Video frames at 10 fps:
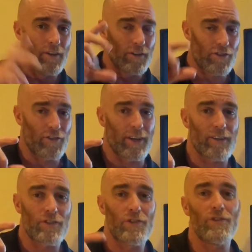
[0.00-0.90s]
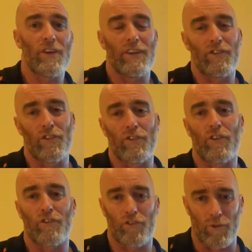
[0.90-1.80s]
shrink 2
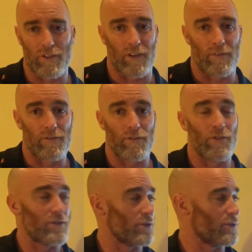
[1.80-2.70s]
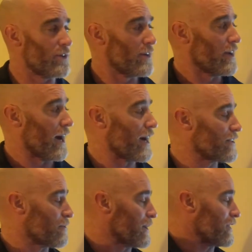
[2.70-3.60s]
inches shorter due to
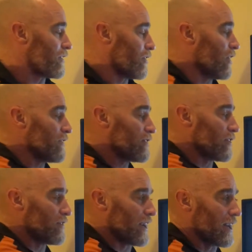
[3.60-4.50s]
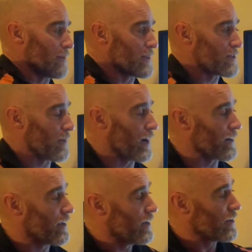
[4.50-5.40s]
either be it curvature of that lumbar spine,